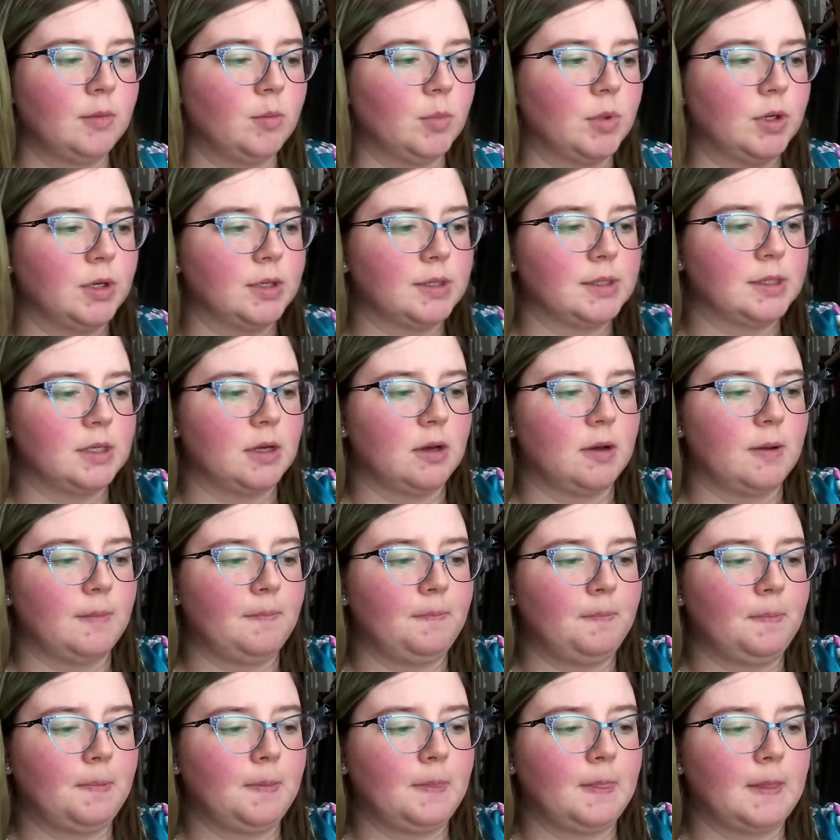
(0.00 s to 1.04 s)
but it's not,
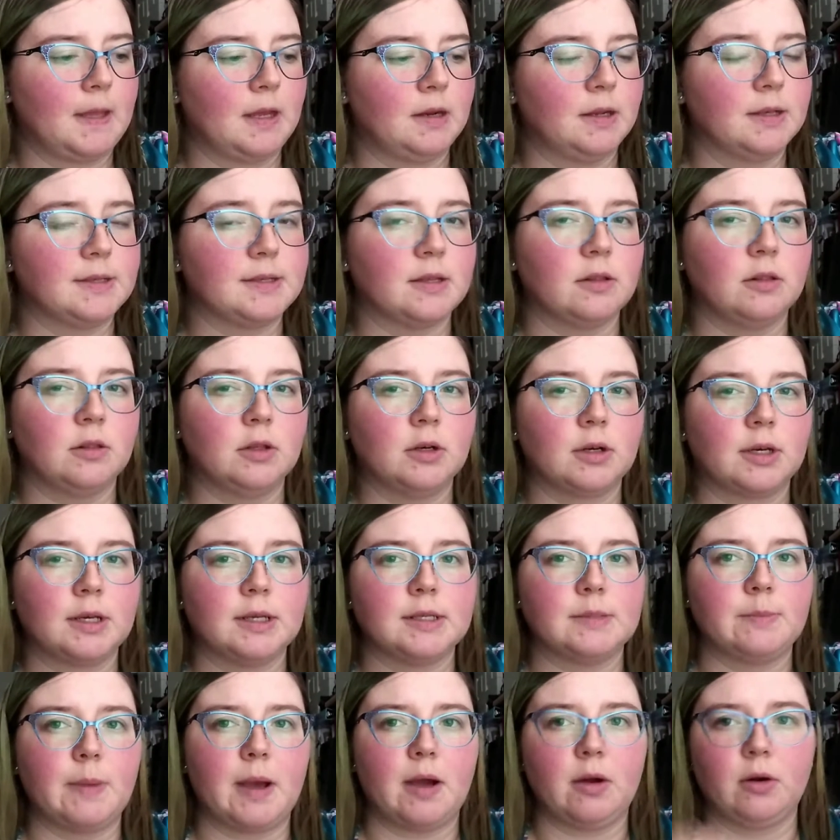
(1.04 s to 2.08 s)
it doesn't look
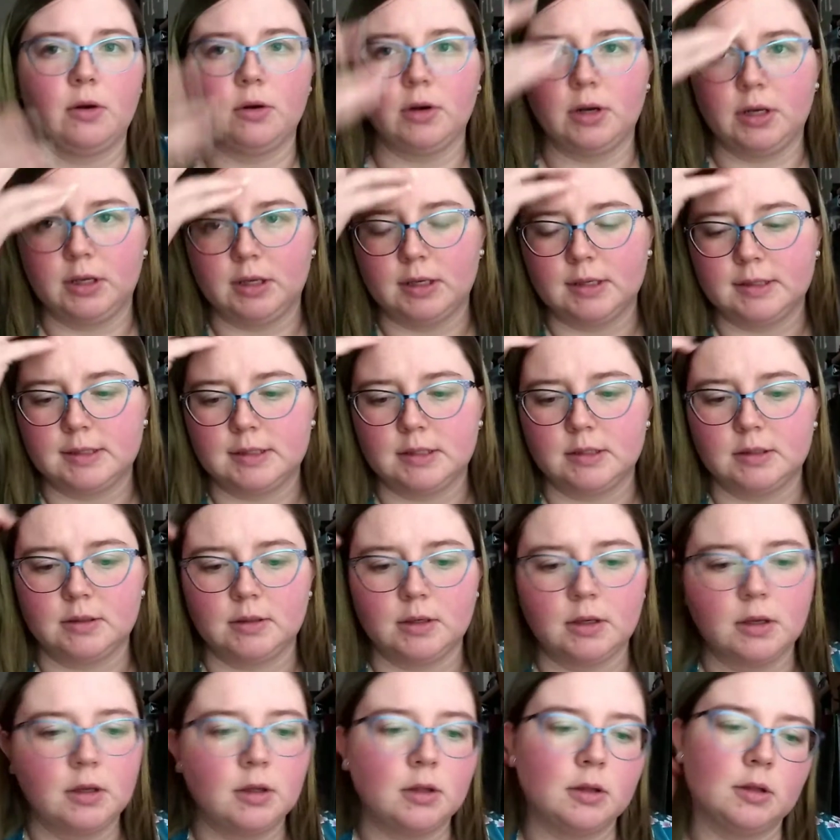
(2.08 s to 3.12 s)
as powdery as
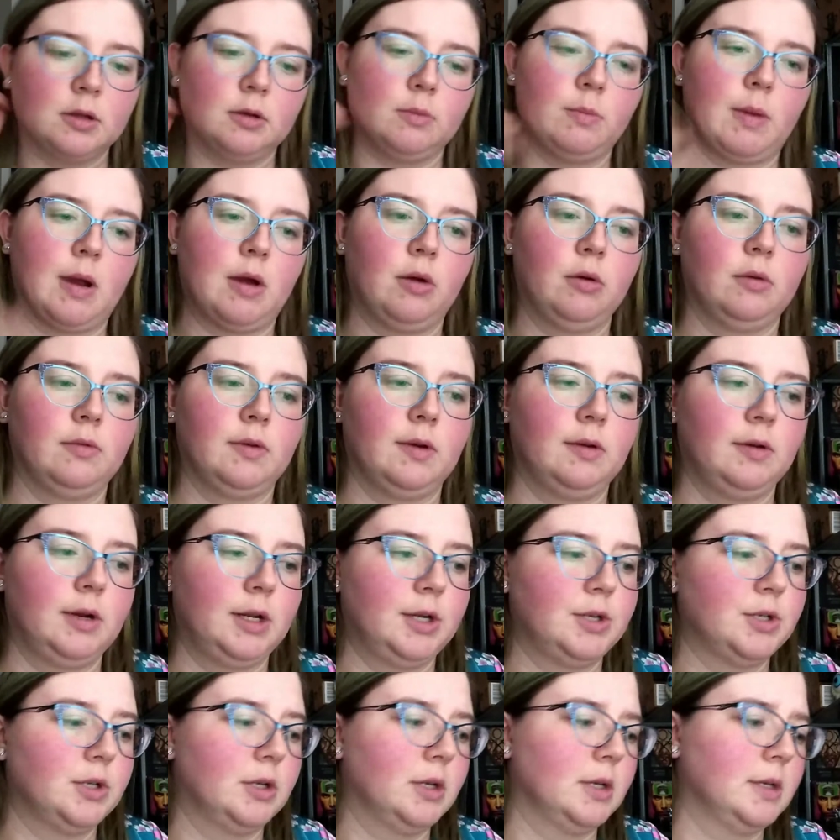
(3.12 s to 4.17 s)
their powder
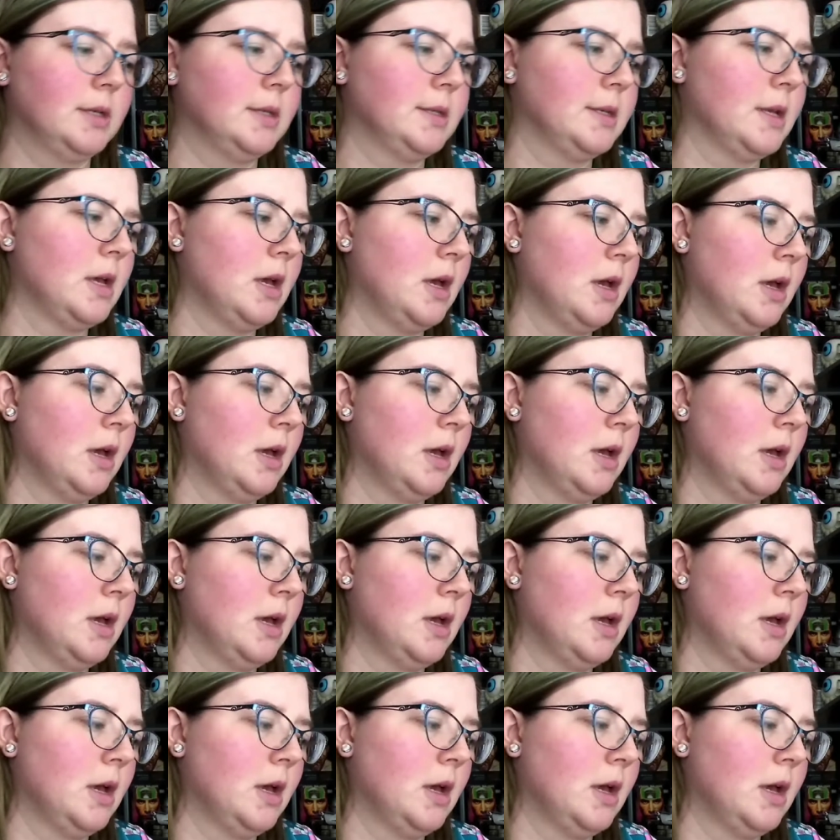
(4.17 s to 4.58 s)
foundation does.